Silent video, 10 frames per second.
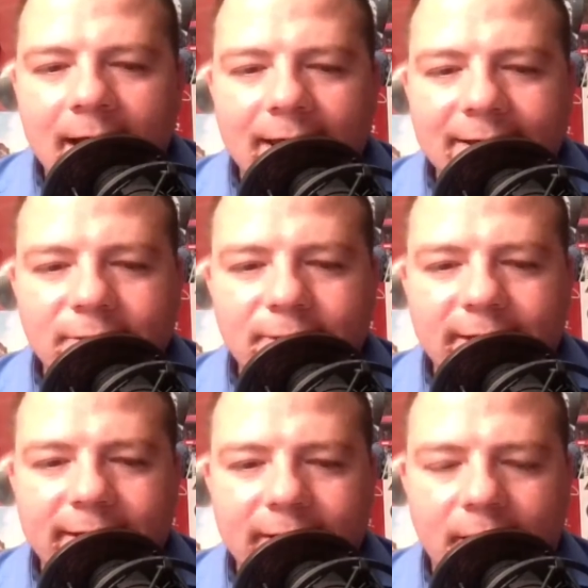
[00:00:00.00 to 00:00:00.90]
I like the
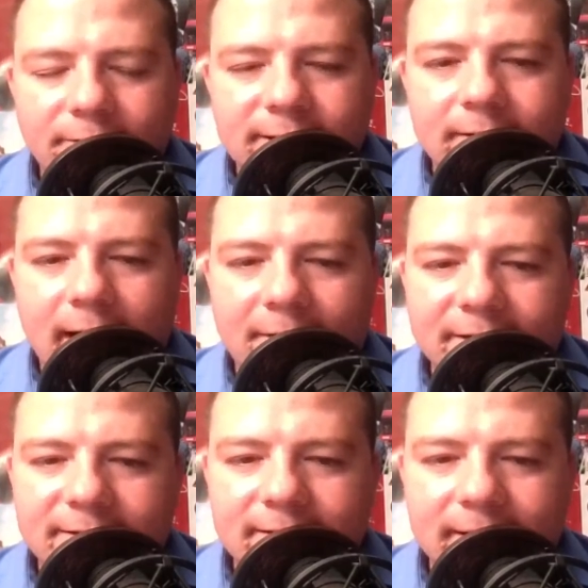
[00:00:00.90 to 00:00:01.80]
way he holds it.
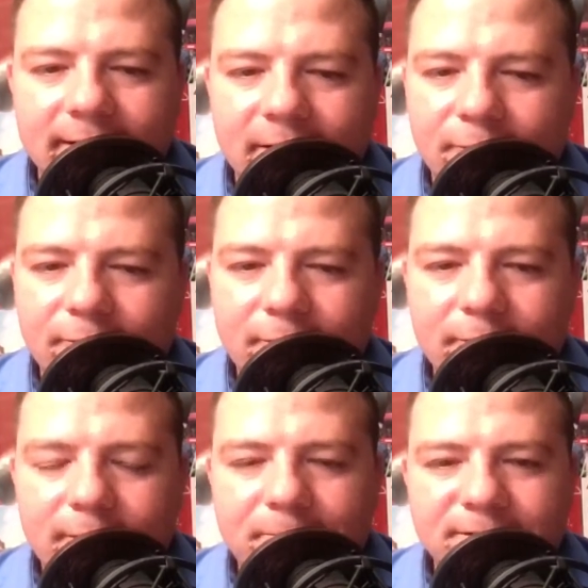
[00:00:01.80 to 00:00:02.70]
Obviously, you know,
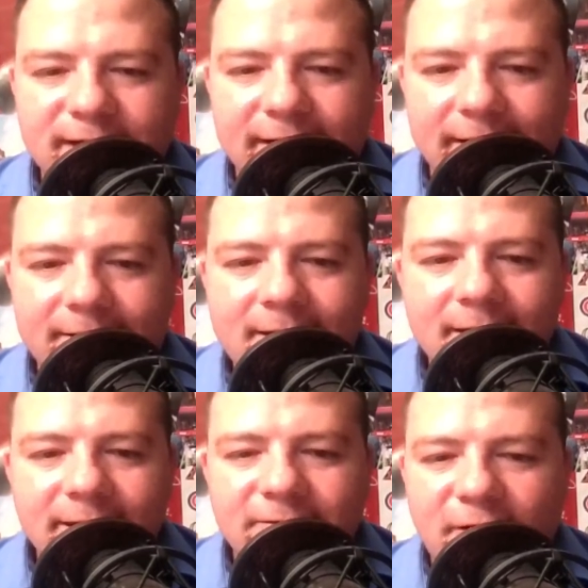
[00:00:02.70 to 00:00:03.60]
representing
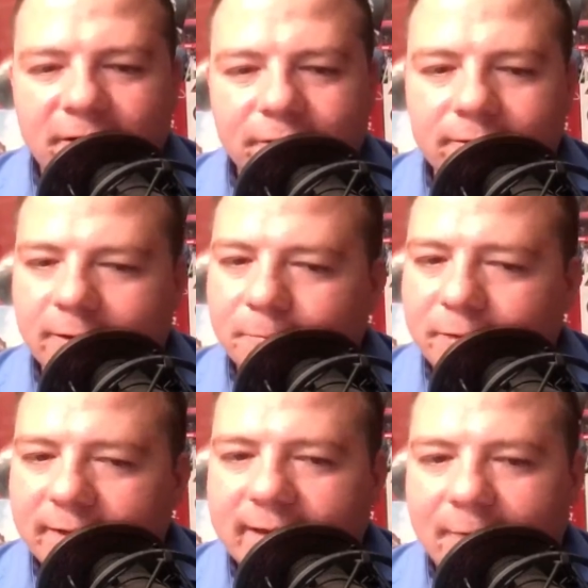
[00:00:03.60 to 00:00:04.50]
his father, you know,
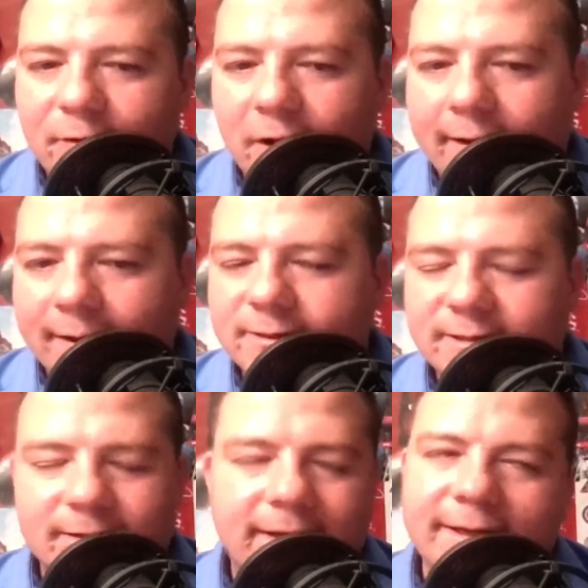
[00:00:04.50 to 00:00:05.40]
pretty damn well. And
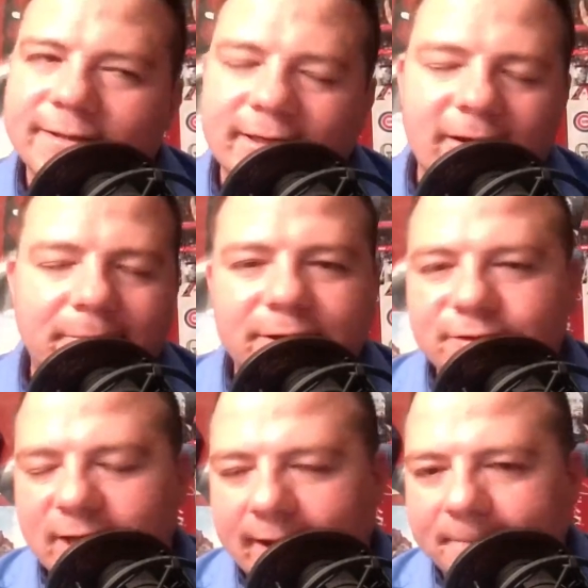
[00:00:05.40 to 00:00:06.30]
just the
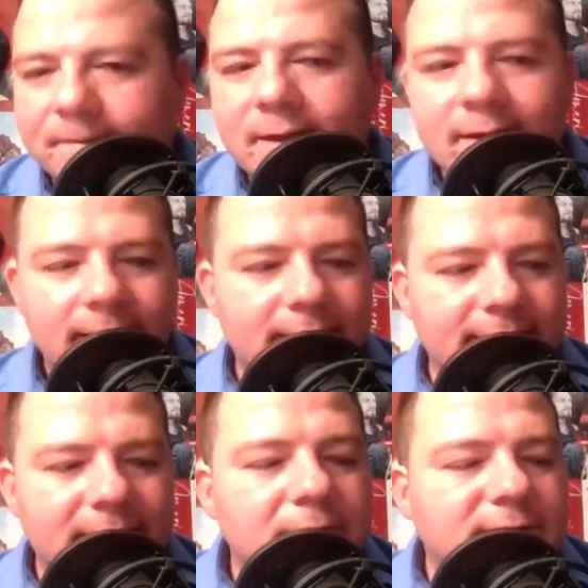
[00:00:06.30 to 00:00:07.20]
ECW chain,
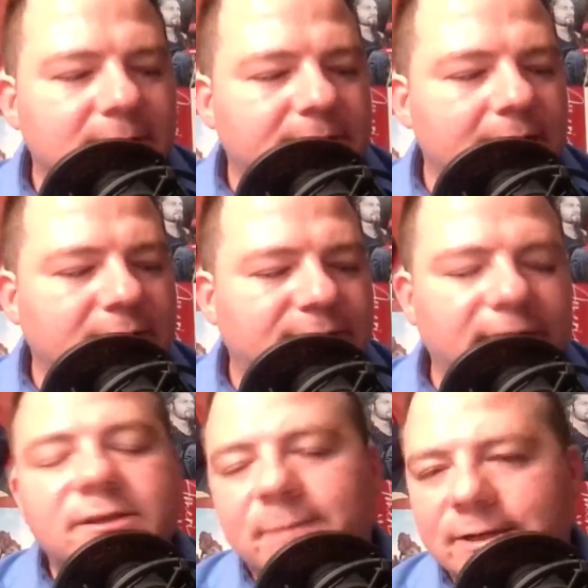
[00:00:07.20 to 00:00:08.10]
you know, that was something that was
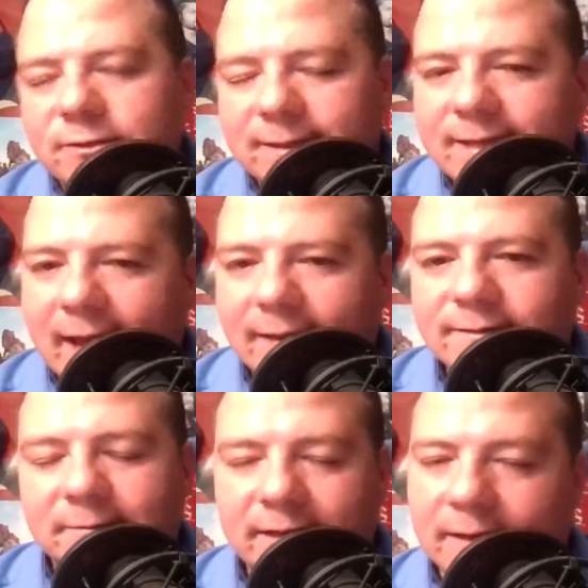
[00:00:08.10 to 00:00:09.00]
very special to
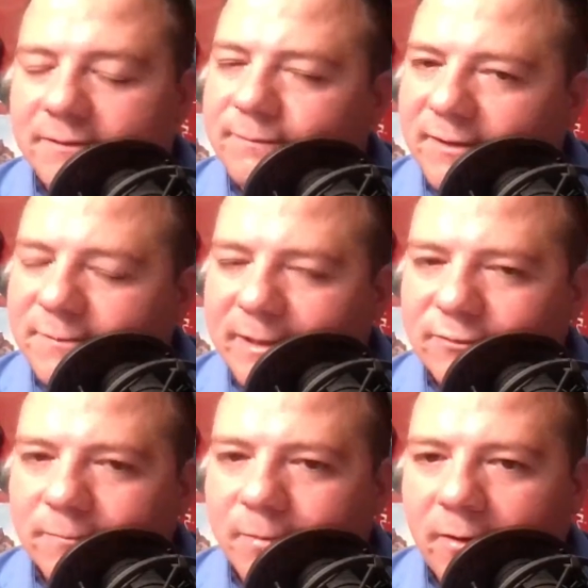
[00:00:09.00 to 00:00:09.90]
Taz, something that was very
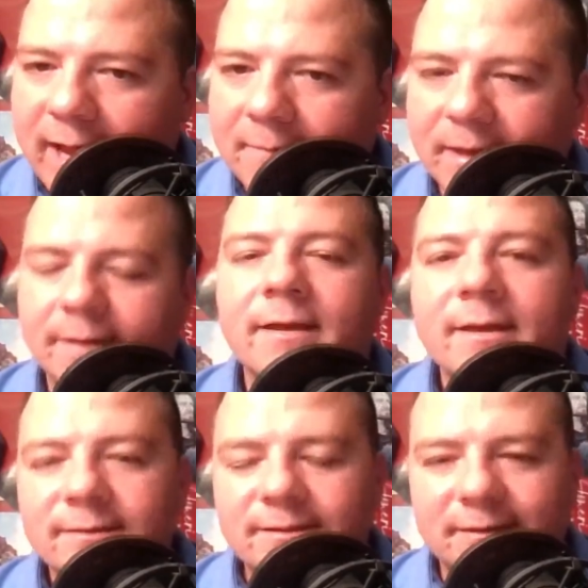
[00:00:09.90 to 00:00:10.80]
special to Paul Heyman,
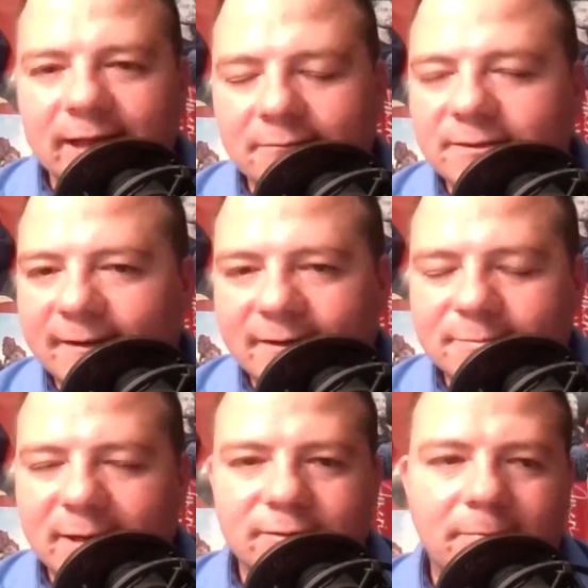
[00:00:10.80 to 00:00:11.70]
something that was
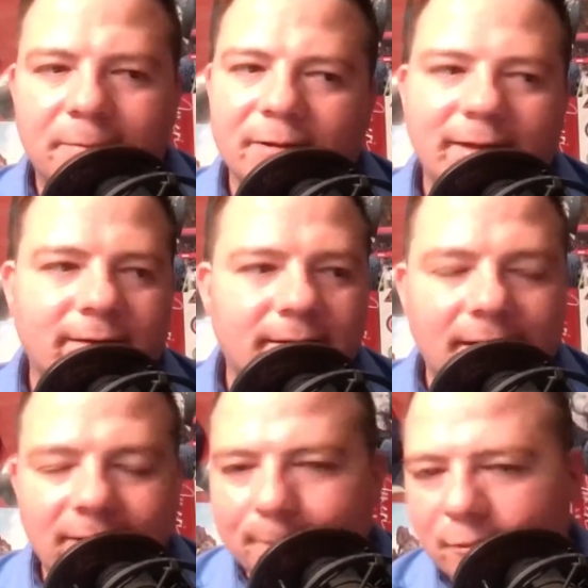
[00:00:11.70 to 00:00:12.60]
very special to people like the
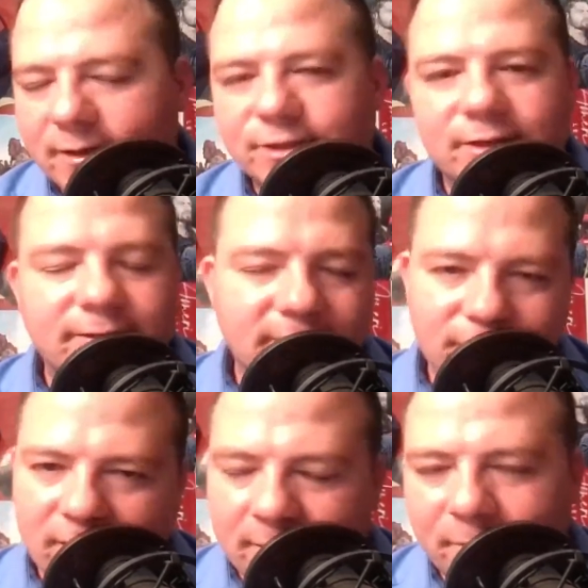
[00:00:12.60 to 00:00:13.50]
Dudley Boys,
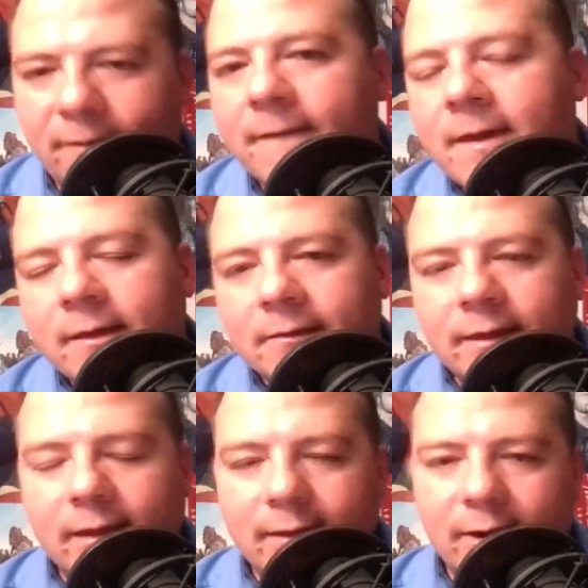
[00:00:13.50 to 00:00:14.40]
just incredible.
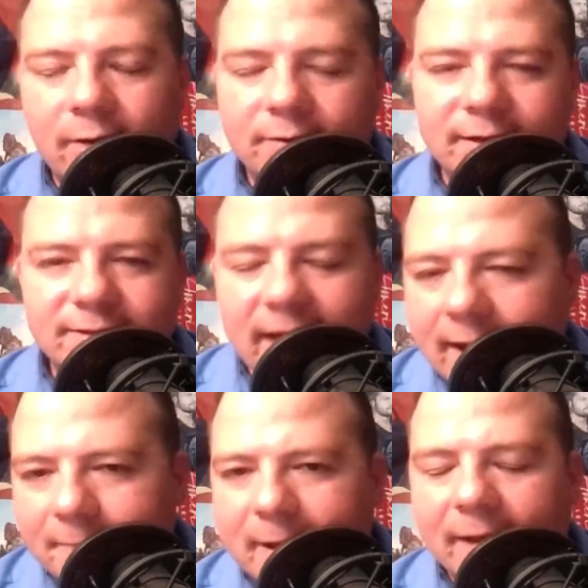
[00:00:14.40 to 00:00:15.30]
The, you know, the
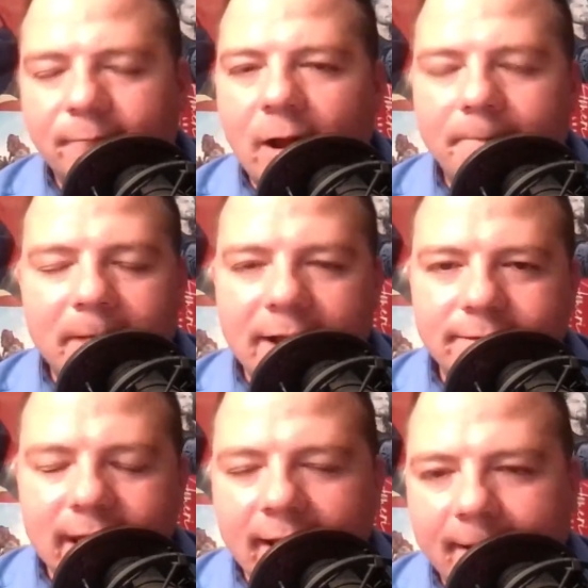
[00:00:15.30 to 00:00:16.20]
Sandman, Rob
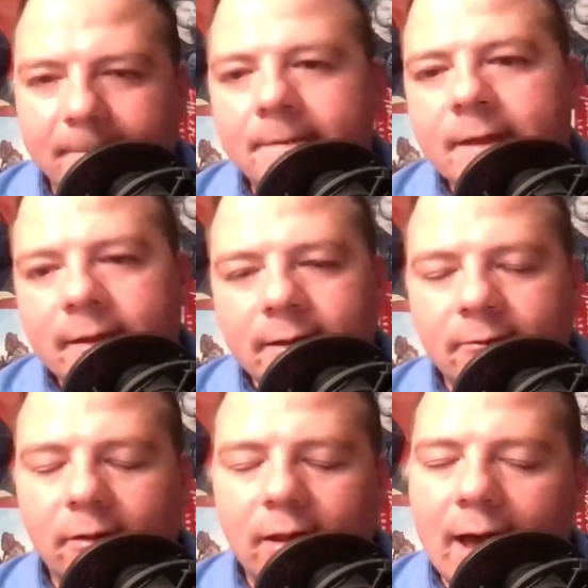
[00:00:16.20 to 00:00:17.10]
Van Dam.
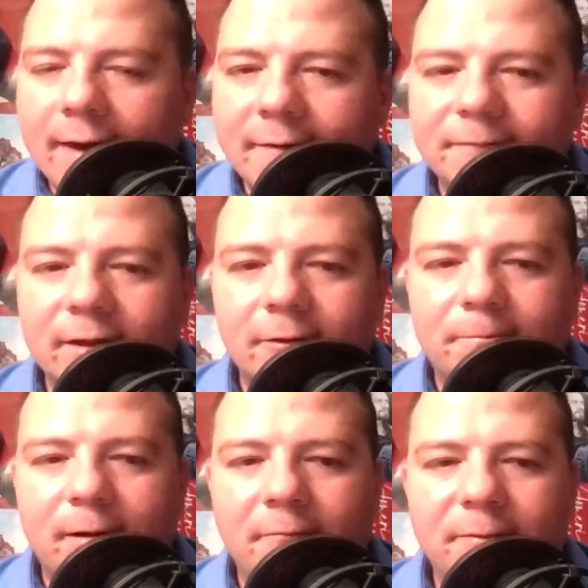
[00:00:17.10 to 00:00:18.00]
You know, a lot of, you
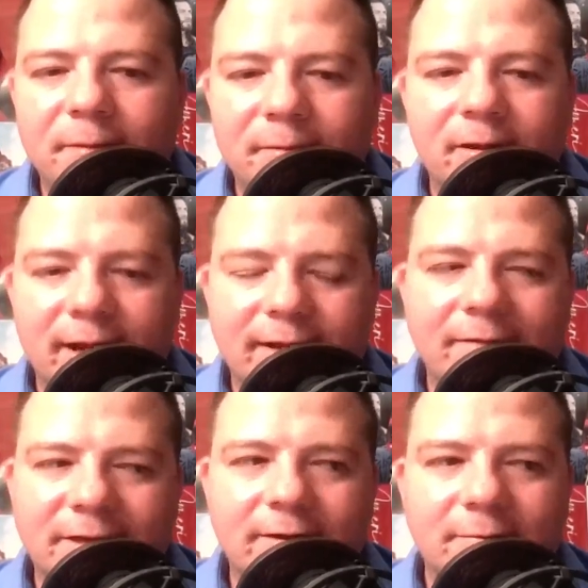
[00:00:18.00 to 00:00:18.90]
know, probably people look at
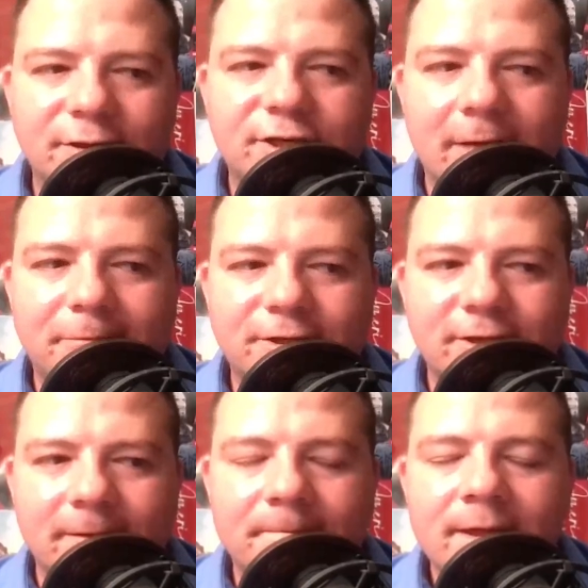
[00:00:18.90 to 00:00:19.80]
the FTW
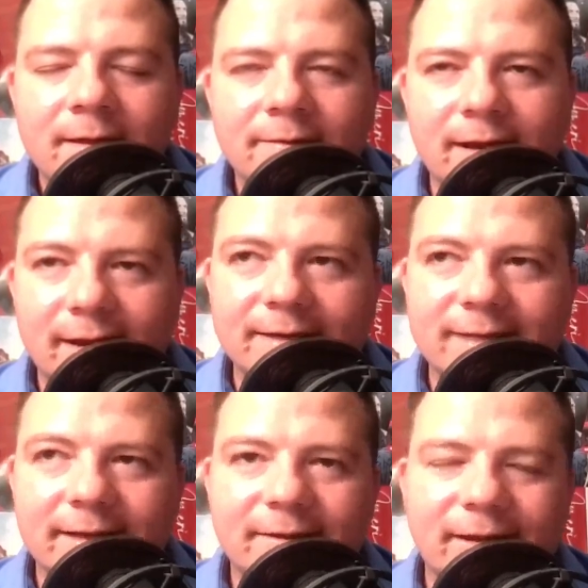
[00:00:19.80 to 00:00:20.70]
championship, they kind
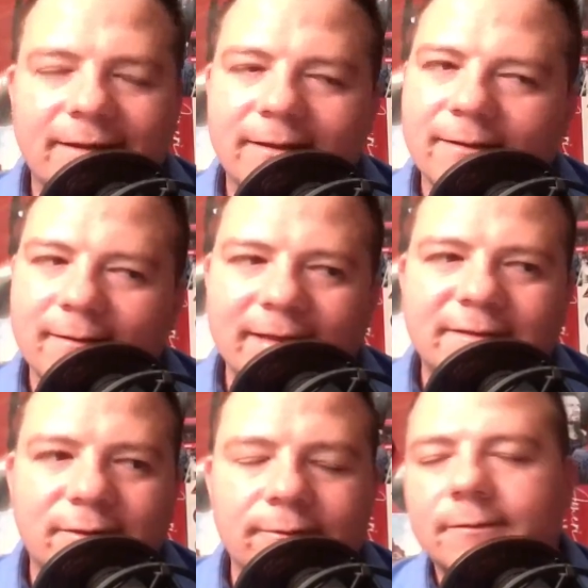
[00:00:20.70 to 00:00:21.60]
of see it, they're like, you know,
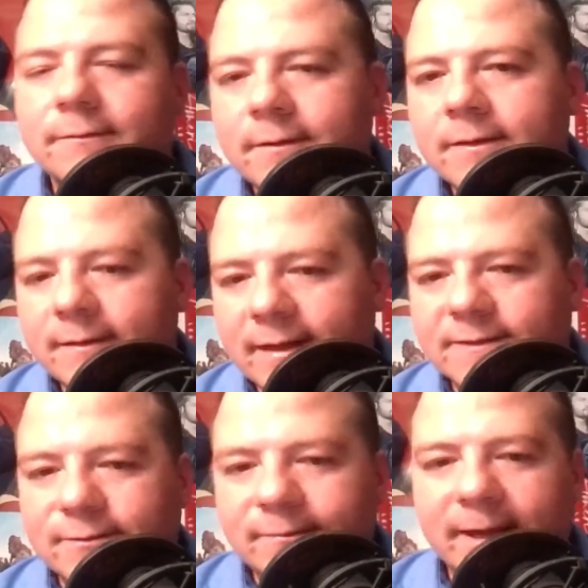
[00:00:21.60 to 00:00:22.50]
that's cool.
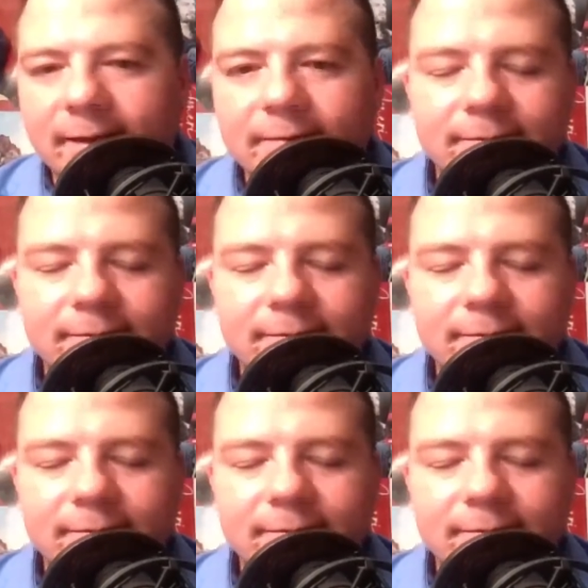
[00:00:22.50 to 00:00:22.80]
That's cool.